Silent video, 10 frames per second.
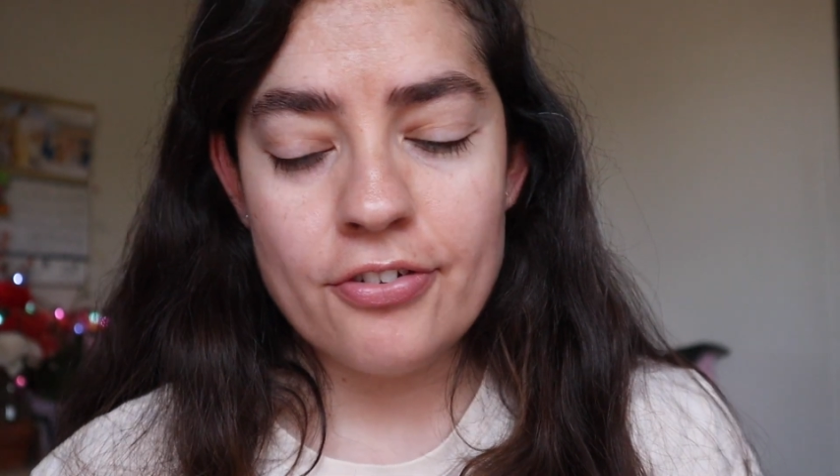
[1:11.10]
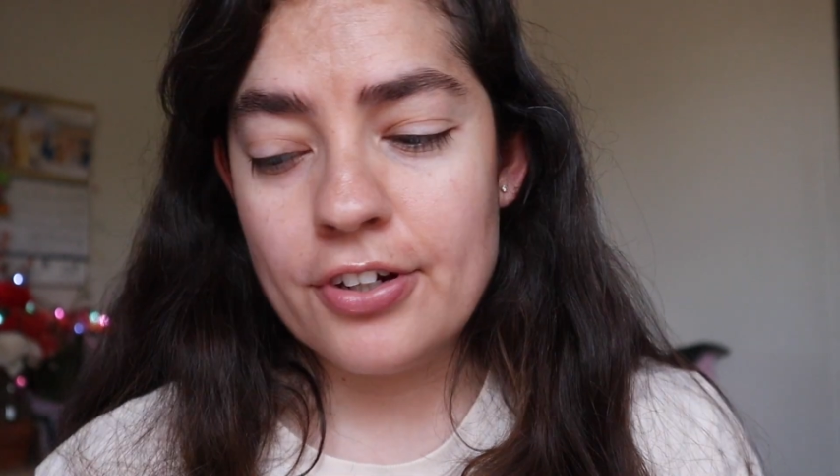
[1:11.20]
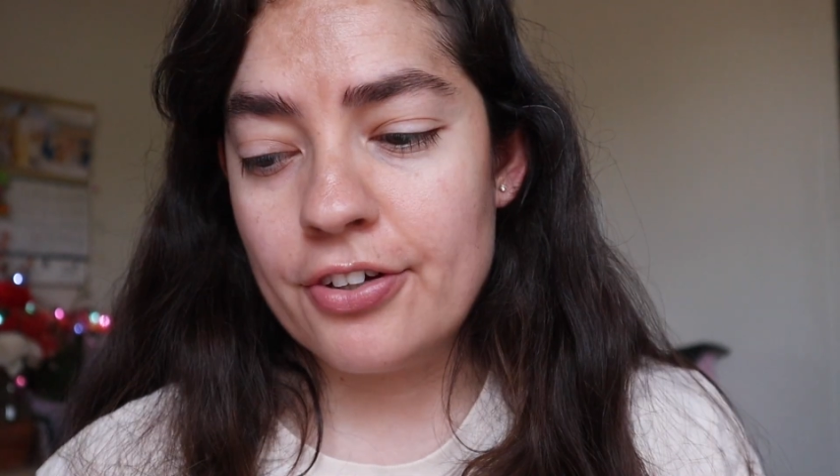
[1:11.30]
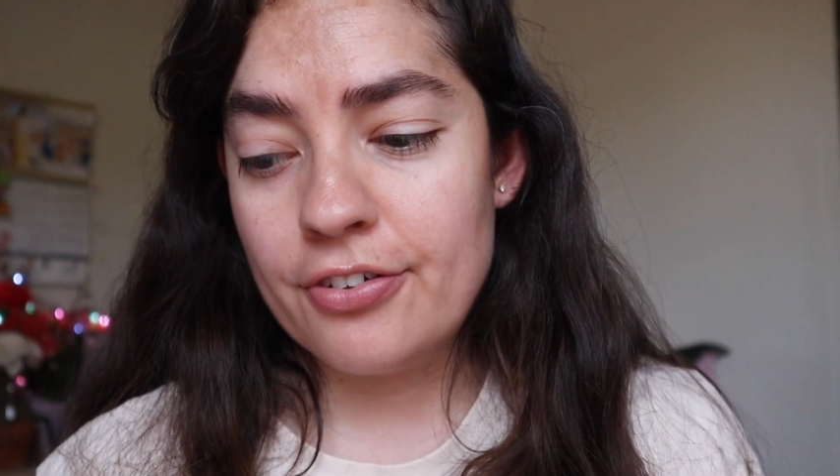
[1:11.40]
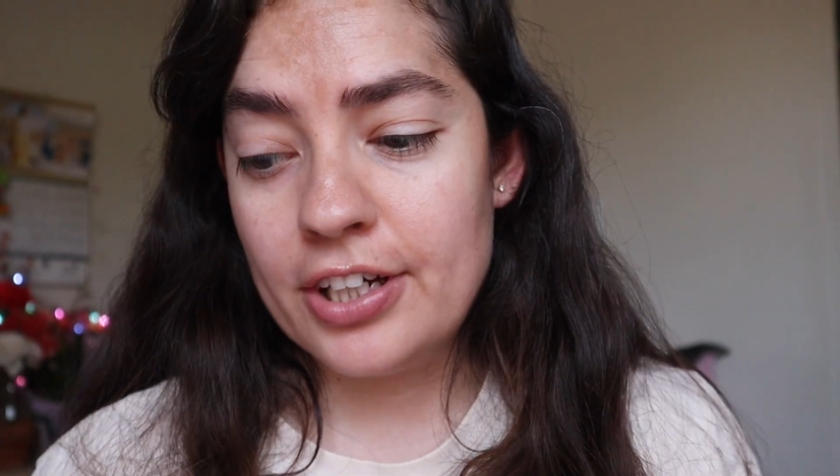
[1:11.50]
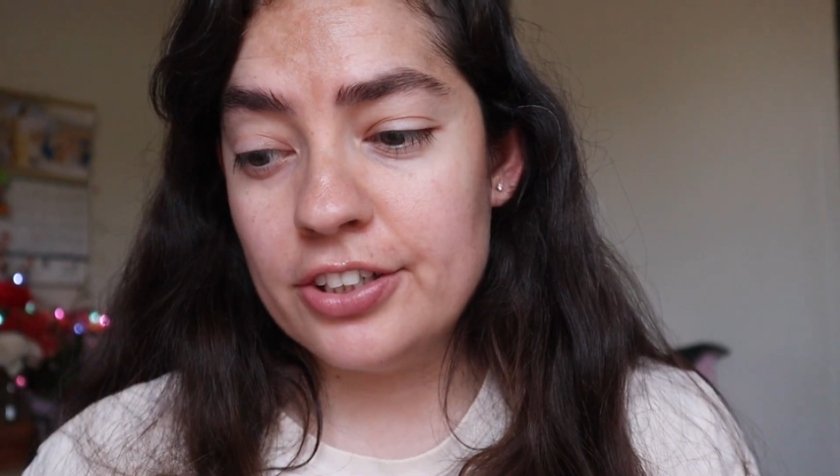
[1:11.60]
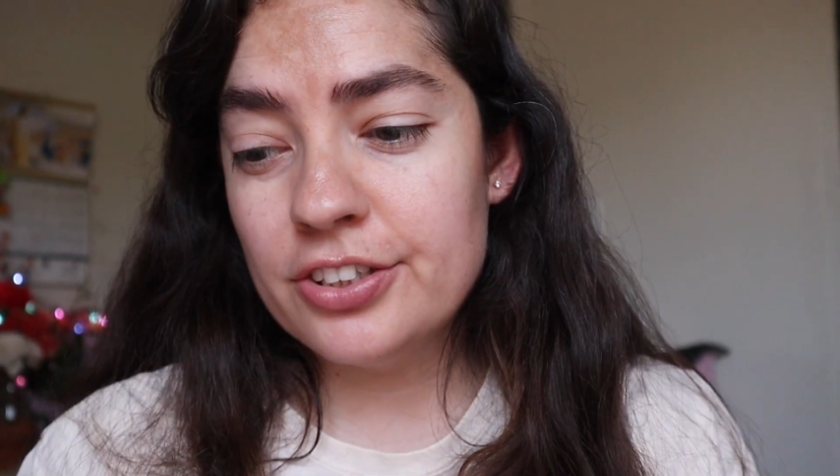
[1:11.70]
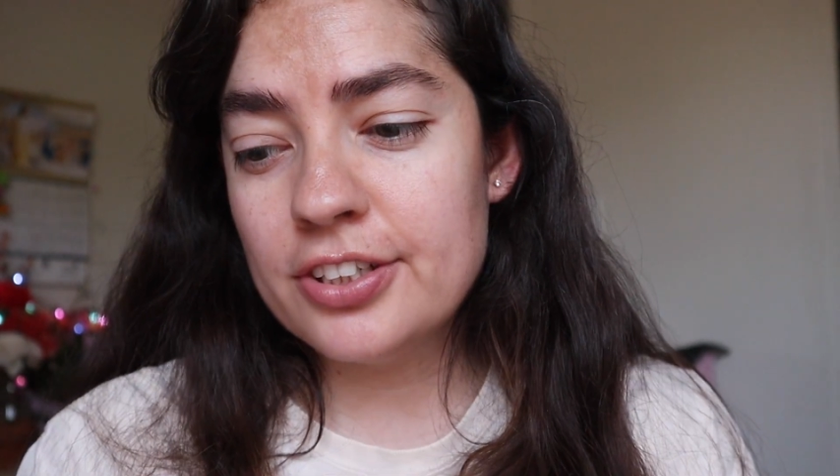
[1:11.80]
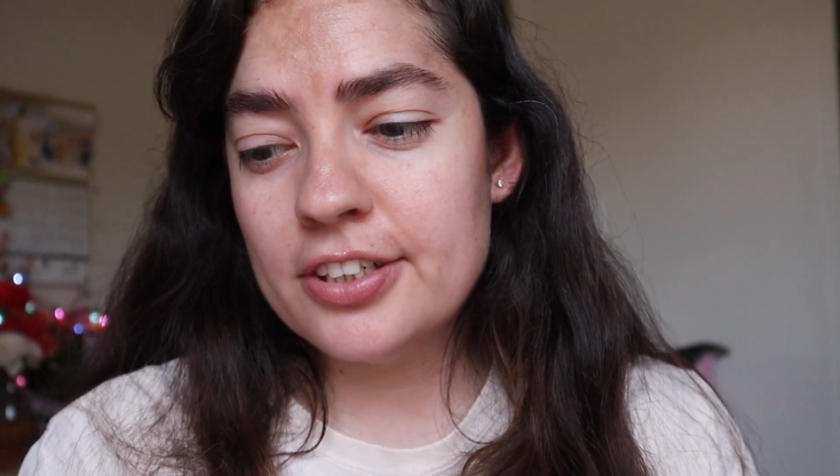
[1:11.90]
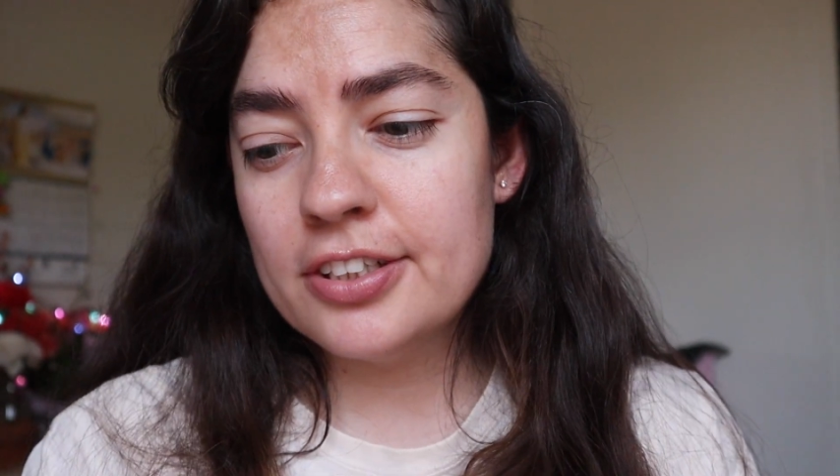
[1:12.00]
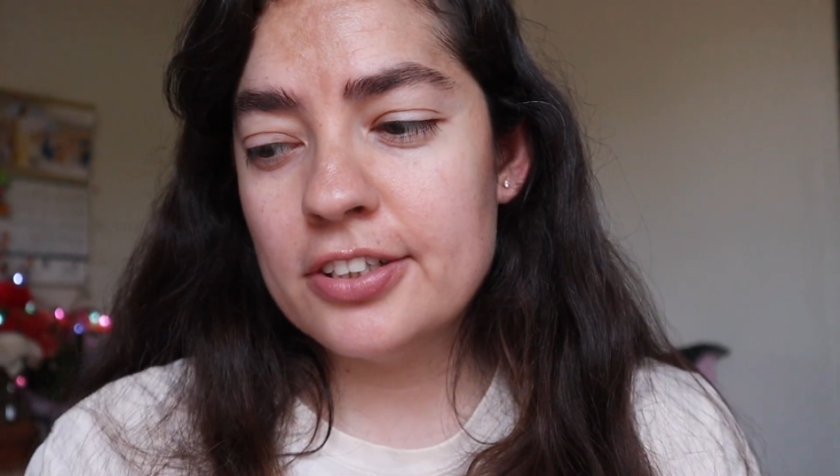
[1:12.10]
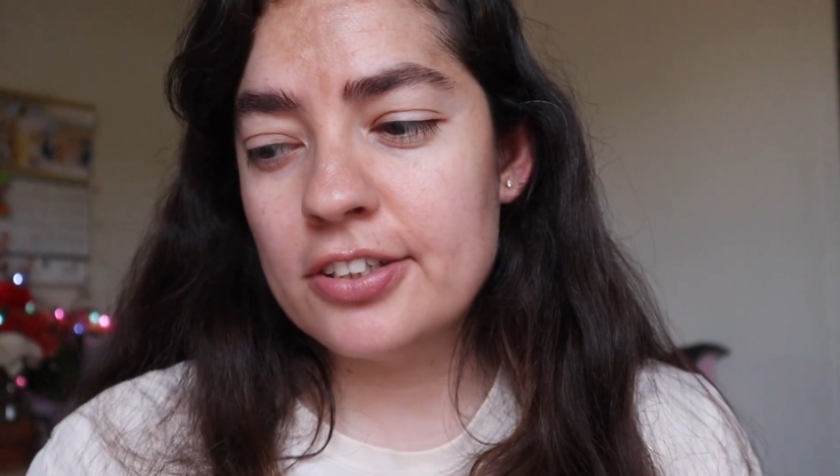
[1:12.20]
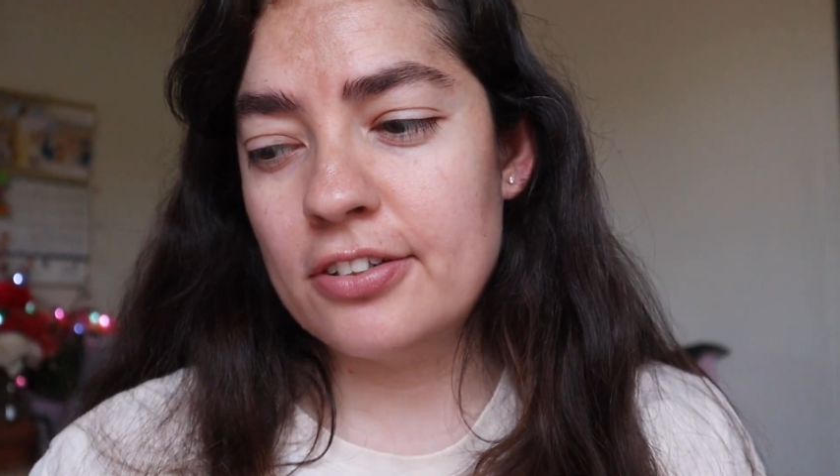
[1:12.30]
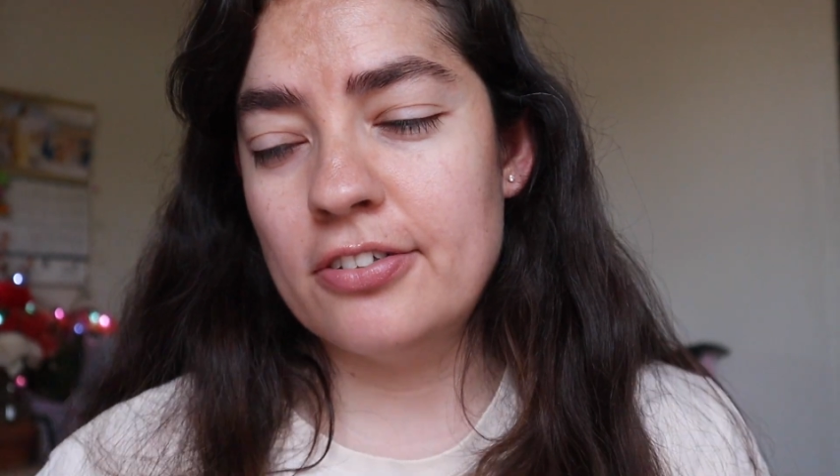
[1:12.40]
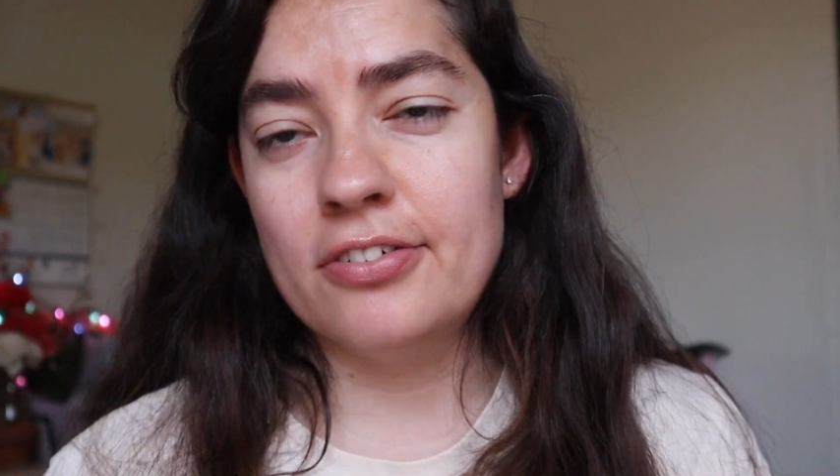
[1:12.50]
rearranged it
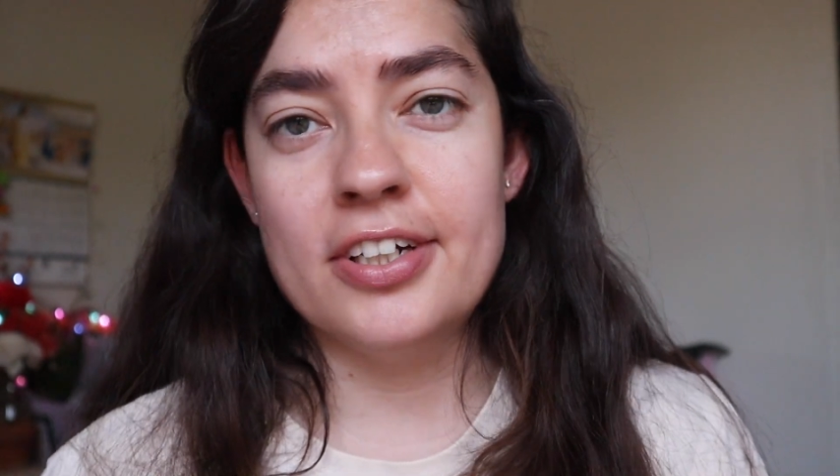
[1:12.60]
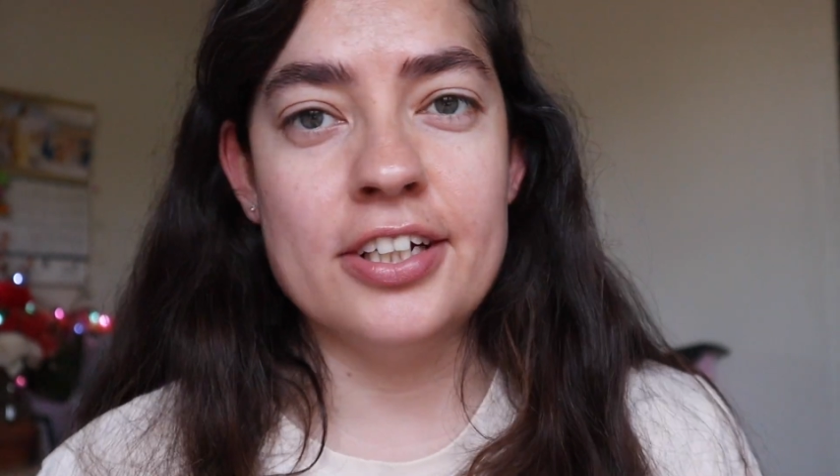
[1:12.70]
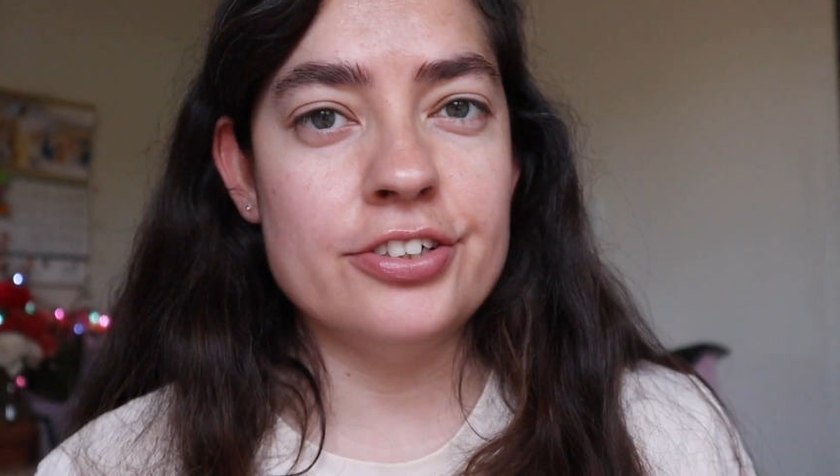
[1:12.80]
so when